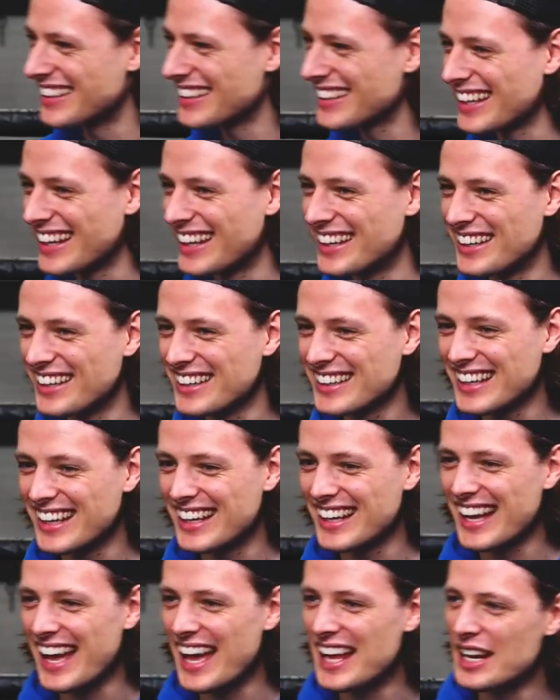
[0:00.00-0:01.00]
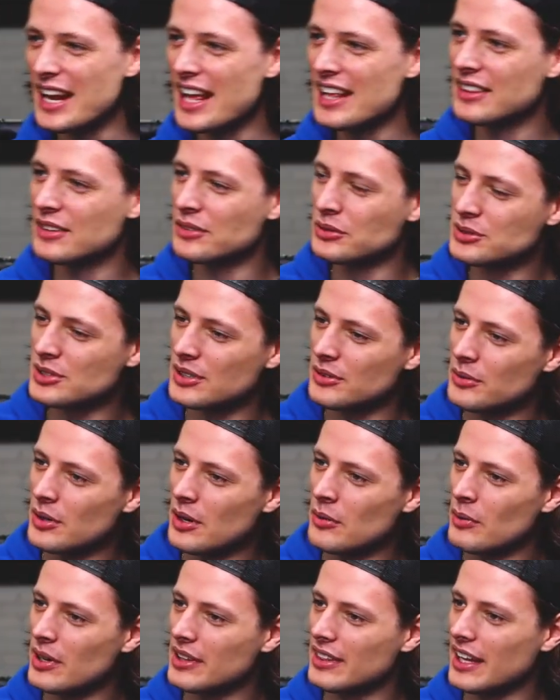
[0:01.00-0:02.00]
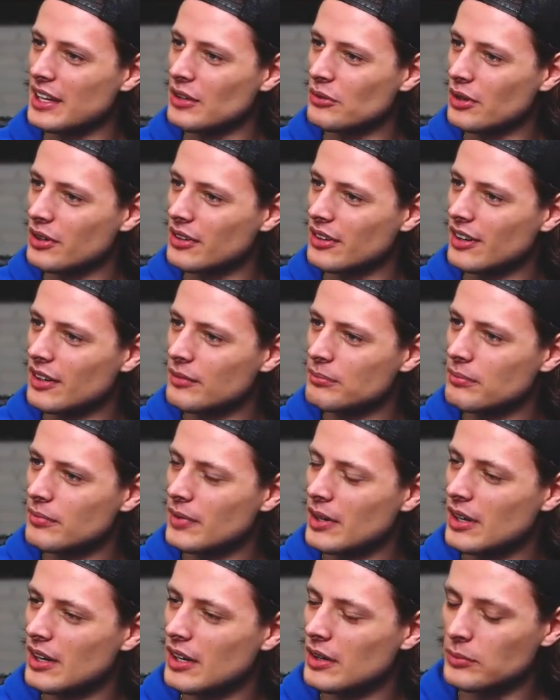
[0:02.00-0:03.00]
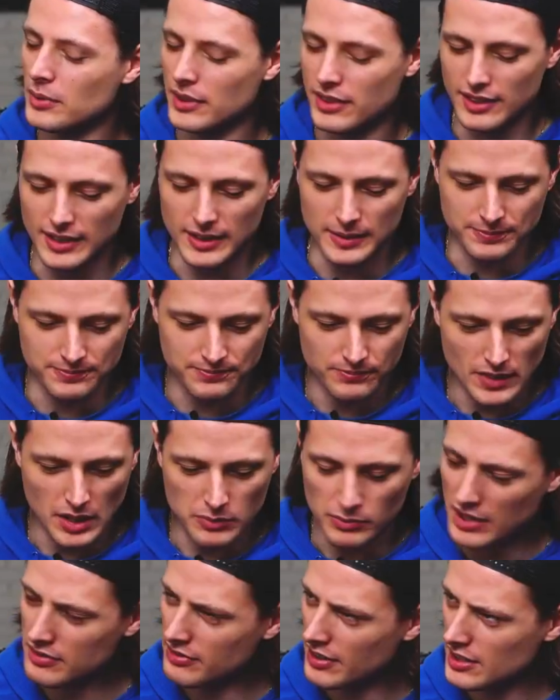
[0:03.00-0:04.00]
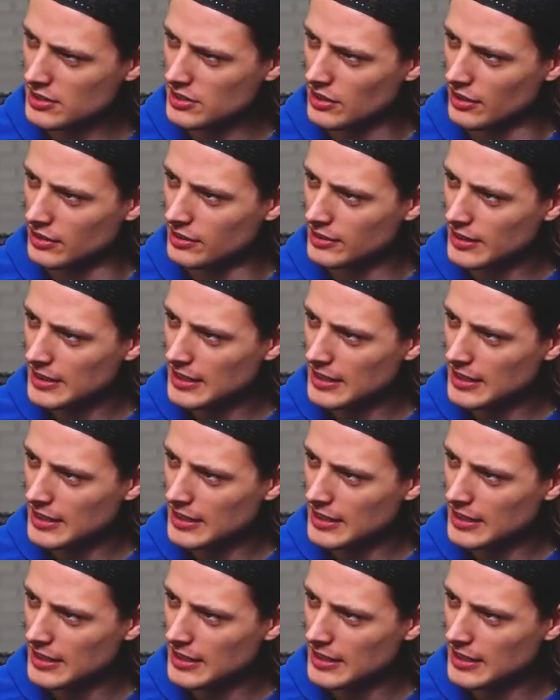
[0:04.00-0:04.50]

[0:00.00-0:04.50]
Okay. And there was a one later on with Ray Fazio.